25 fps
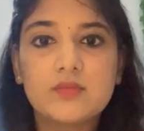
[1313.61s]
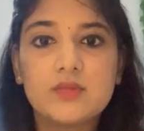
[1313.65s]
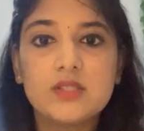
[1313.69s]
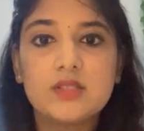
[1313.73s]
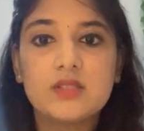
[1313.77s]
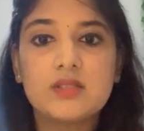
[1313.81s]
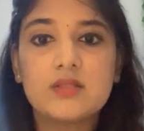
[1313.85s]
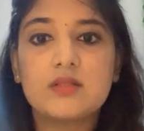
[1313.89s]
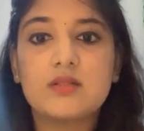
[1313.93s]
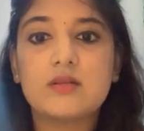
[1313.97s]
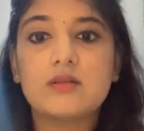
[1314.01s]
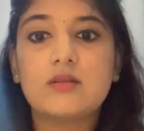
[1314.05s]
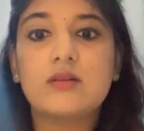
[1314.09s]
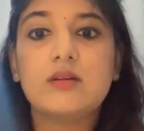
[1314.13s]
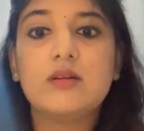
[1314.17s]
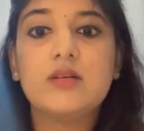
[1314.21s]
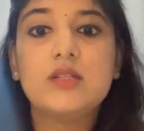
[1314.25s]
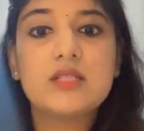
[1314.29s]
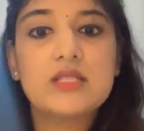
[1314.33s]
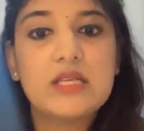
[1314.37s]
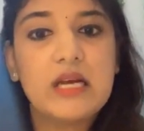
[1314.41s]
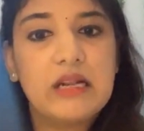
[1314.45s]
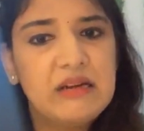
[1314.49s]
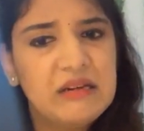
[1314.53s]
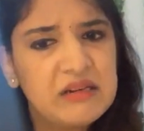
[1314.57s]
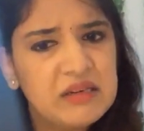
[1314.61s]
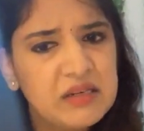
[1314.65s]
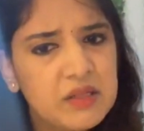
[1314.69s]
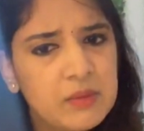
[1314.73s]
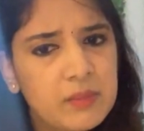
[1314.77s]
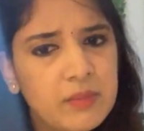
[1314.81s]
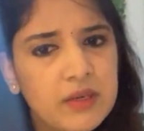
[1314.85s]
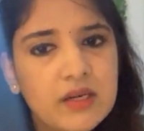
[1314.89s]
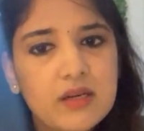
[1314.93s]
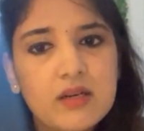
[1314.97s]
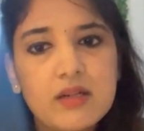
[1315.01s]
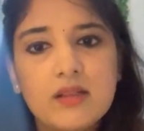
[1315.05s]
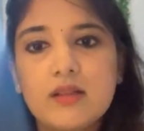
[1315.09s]
It's
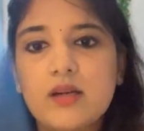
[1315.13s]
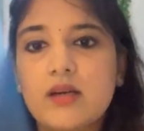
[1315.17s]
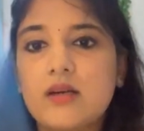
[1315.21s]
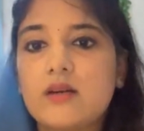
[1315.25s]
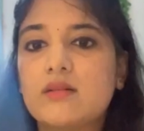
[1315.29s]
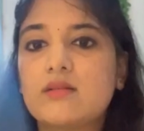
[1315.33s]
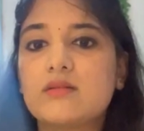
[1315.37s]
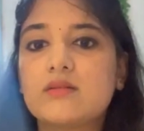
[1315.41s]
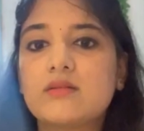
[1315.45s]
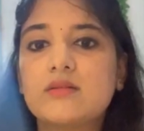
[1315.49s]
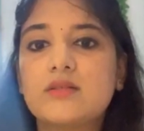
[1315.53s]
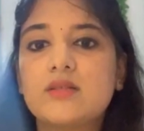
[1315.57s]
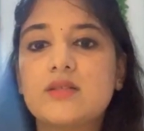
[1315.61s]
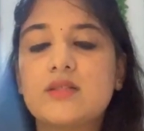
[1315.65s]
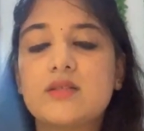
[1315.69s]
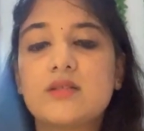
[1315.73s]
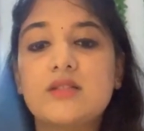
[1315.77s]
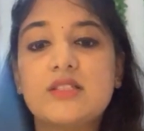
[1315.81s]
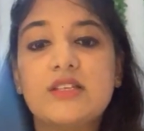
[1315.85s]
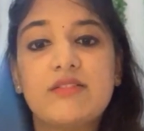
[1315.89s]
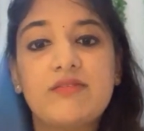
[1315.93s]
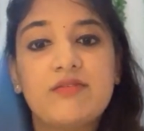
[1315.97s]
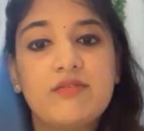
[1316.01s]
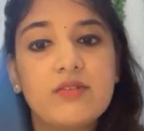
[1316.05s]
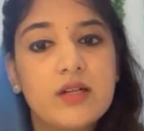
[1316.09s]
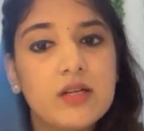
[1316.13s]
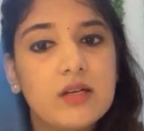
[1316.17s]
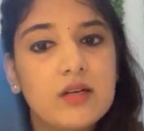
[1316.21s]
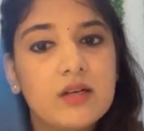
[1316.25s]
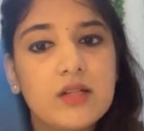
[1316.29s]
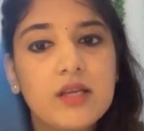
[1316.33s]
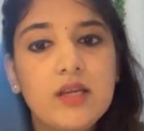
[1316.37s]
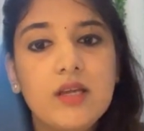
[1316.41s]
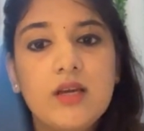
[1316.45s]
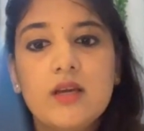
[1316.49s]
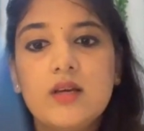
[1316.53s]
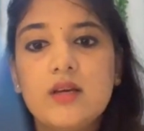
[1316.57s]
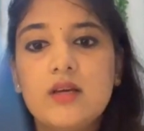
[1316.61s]
ultimately that. It's
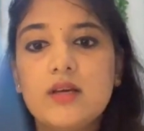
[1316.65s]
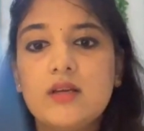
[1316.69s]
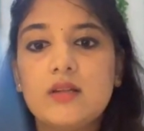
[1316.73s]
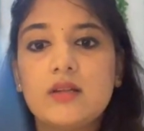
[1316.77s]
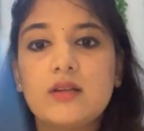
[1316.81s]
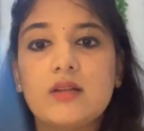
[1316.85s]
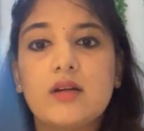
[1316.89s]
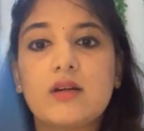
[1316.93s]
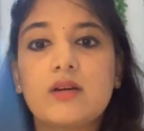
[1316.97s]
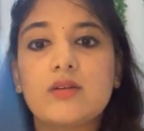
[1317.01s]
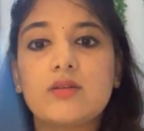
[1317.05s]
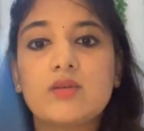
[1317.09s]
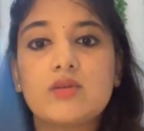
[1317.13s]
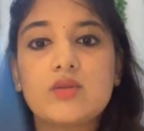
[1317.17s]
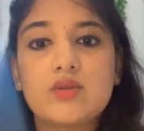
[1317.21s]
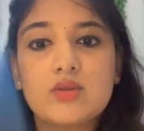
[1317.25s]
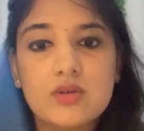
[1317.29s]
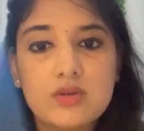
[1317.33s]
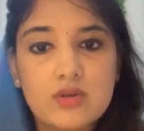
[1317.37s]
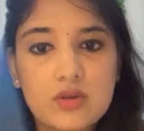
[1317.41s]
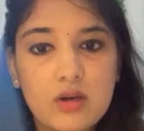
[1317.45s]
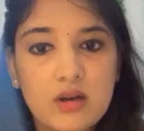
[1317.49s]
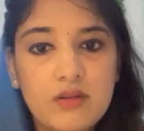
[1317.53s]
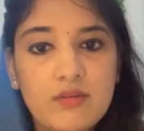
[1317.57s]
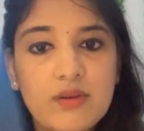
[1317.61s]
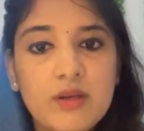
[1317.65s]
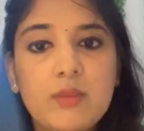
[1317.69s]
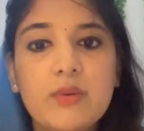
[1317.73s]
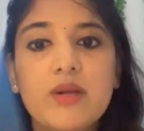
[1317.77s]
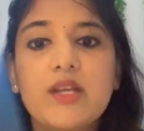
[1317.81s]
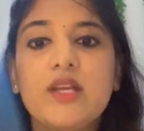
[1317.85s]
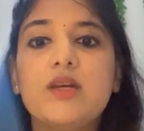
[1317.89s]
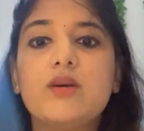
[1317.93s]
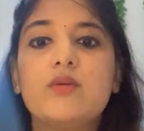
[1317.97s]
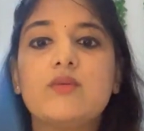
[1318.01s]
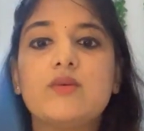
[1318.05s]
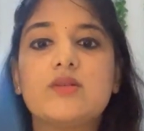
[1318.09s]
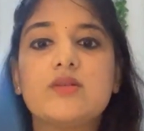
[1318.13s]
definitely that. Those who are solving
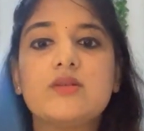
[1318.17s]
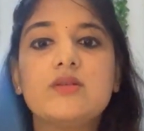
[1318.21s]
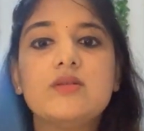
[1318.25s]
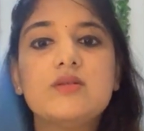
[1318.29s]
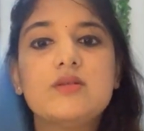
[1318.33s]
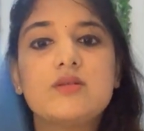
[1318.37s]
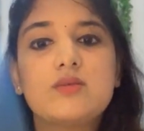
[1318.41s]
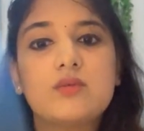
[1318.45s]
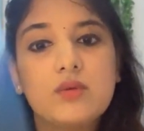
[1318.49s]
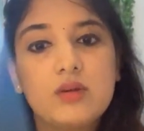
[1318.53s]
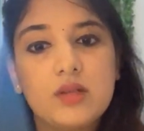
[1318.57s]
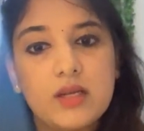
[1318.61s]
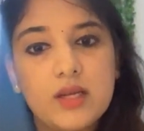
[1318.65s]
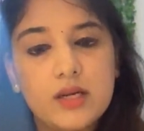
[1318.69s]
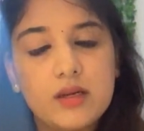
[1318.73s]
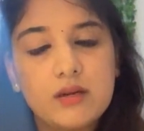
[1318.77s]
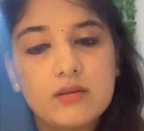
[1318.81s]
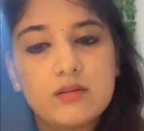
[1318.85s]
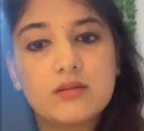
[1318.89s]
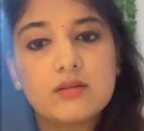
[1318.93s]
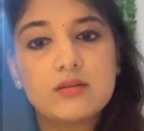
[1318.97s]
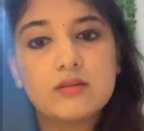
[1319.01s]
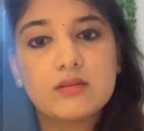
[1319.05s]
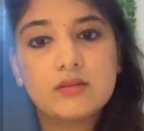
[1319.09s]
many questions would get